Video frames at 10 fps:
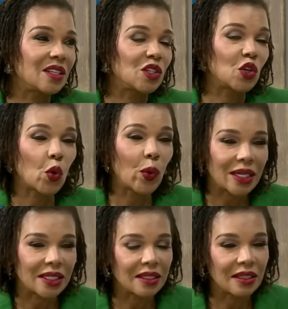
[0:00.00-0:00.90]
to
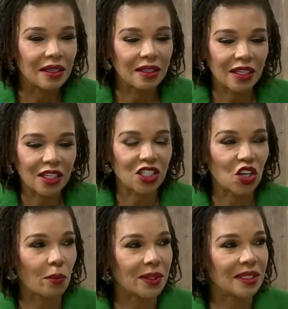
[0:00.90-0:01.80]
quit their
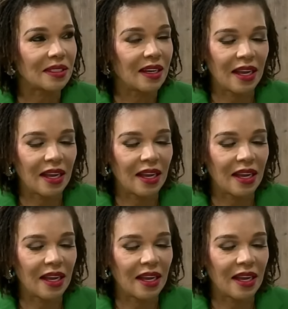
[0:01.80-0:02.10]
shops.